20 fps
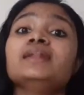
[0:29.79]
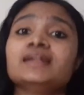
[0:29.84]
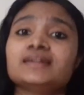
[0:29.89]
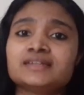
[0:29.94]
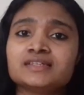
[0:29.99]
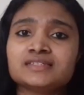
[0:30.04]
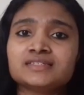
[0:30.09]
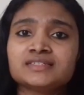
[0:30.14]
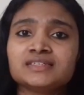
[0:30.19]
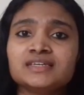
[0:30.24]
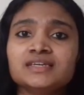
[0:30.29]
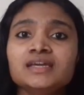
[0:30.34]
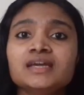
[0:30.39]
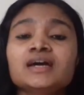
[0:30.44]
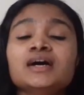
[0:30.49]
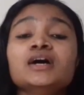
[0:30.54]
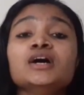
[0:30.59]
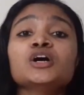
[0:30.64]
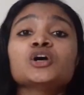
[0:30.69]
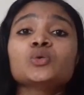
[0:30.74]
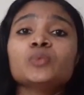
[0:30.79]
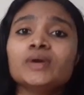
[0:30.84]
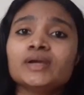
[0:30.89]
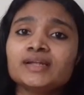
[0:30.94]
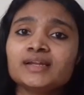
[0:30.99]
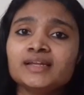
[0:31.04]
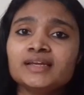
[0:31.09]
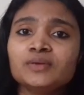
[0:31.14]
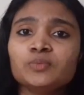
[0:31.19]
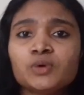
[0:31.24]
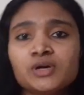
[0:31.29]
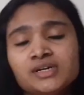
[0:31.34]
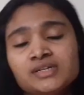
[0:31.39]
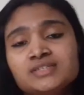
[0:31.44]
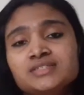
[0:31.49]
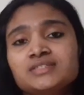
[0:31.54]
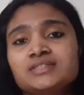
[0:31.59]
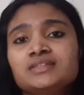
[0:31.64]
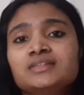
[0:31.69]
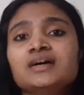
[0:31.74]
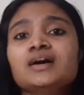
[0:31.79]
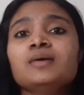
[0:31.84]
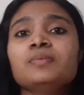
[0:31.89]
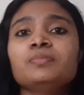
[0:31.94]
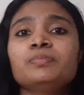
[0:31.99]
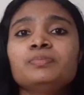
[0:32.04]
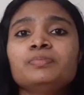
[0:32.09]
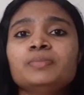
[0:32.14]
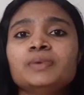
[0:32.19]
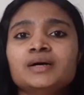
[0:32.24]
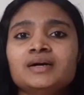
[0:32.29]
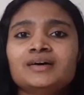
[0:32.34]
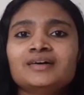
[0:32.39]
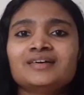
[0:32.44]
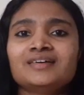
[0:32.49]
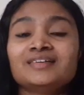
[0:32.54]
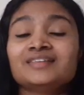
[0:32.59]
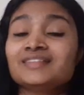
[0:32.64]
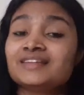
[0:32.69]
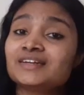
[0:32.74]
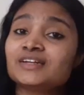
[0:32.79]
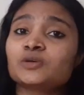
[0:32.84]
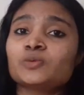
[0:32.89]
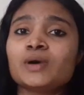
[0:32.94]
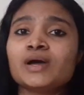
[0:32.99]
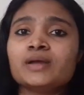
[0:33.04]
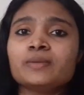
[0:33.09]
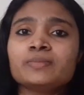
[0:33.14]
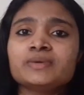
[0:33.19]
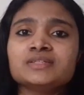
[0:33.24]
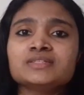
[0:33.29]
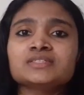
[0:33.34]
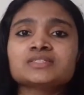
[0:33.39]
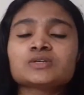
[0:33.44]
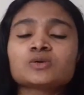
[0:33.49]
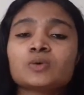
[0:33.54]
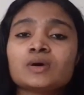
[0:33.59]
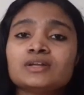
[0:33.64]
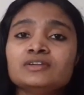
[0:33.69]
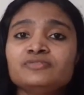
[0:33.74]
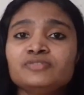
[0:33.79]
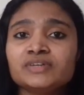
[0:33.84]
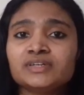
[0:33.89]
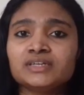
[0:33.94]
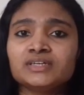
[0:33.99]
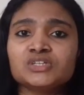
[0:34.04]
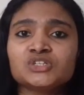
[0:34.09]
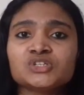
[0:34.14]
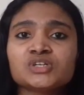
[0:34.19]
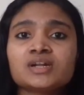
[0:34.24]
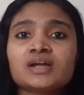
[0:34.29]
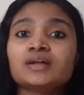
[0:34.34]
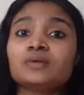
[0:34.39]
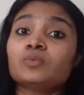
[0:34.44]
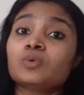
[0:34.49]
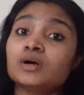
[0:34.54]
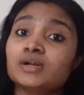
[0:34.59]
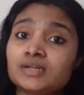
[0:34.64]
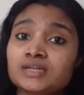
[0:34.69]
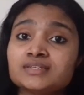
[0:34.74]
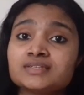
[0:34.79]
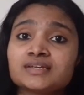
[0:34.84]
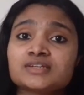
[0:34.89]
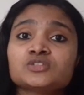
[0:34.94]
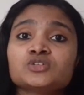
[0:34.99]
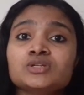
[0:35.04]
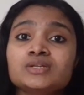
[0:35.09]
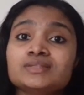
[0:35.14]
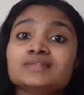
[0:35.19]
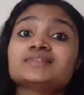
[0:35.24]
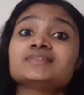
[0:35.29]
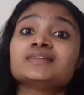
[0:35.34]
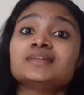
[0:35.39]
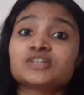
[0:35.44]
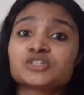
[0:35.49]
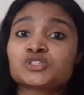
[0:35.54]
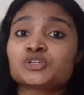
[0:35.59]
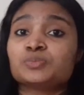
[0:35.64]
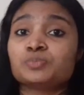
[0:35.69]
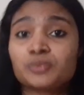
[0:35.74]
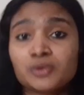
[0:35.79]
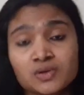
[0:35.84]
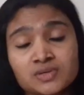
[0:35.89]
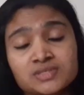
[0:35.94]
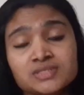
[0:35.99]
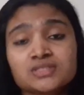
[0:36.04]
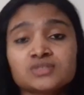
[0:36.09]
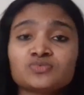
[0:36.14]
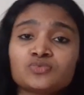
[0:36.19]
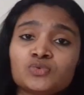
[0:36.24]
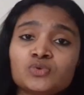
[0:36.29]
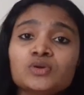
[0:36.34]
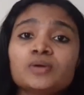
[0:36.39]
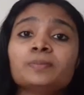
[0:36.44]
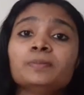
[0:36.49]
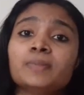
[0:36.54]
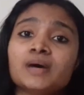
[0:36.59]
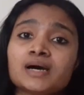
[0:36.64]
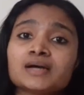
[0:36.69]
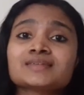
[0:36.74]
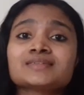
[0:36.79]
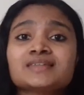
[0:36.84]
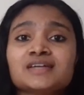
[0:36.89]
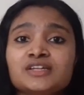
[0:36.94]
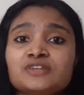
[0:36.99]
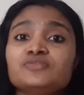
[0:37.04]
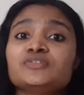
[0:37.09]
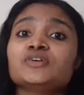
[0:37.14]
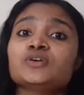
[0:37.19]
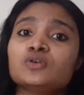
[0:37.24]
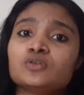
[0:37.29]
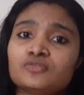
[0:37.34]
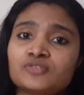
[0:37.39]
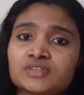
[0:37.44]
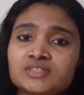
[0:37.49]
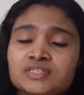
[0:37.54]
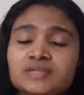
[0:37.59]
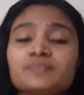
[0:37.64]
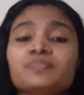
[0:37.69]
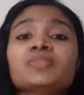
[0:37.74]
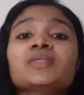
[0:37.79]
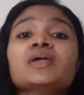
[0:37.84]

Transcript: Let us see quickly what is the uh, the requirements, the qualification and what is actually the selection process for BARC Scientific Officer.